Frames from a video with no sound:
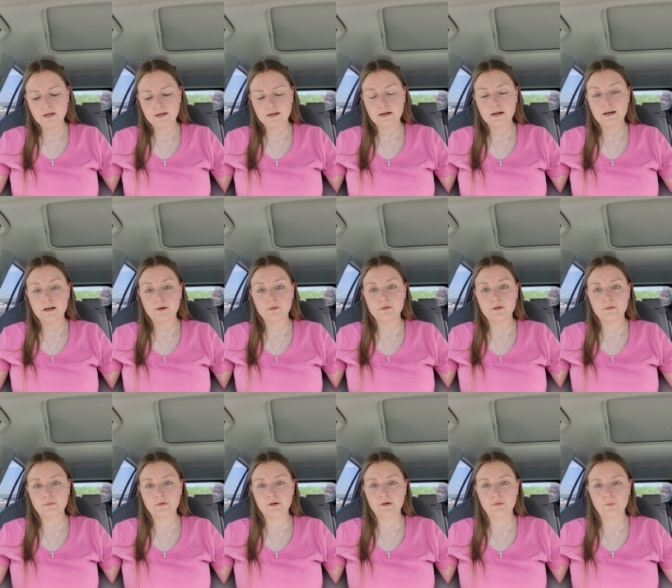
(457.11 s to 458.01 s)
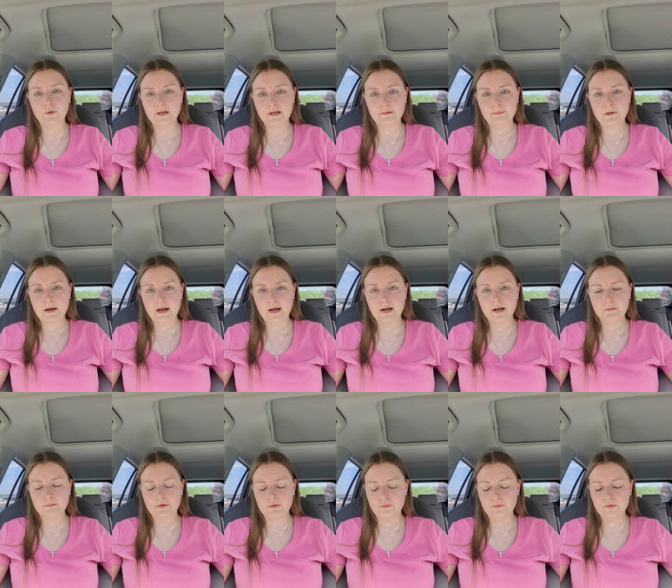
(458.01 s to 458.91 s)
and I know that we're a week
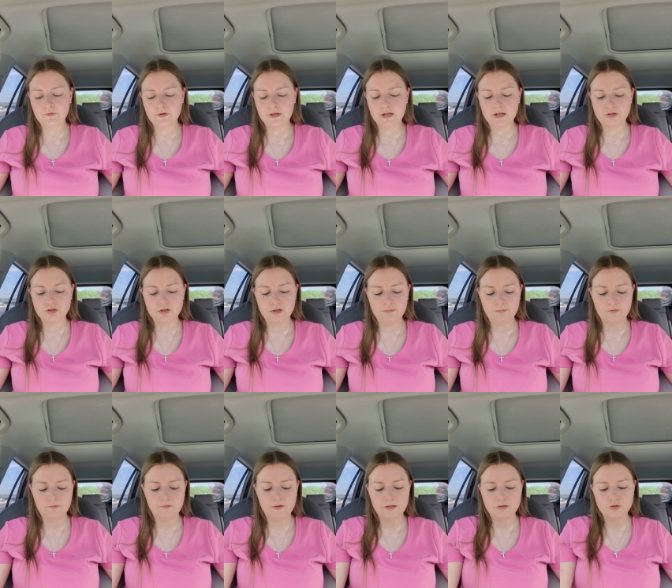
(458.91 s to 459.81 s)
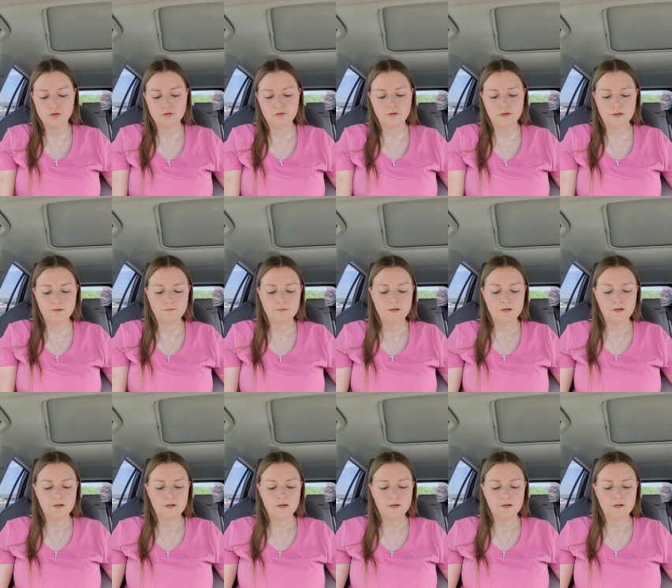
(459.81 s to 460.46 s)
behind, but we'll catch up eventually.